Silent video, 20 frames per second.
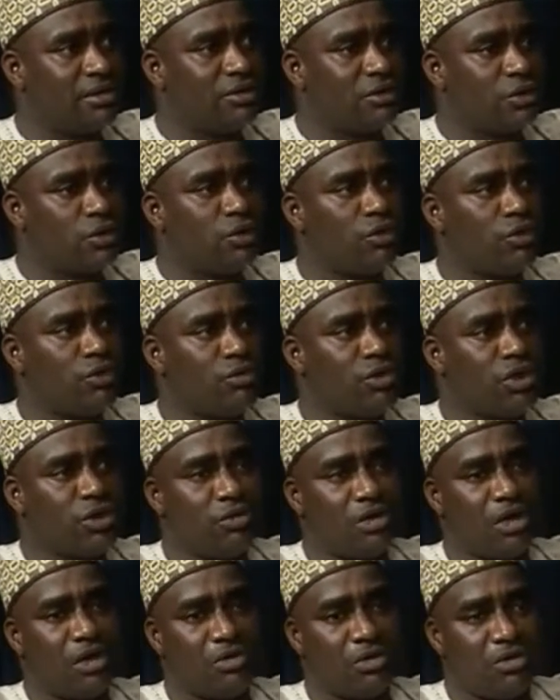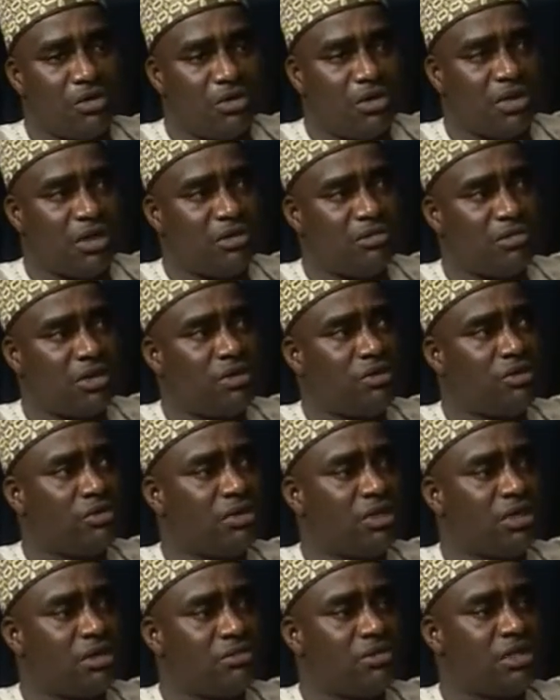So what we are going to give them, we'll give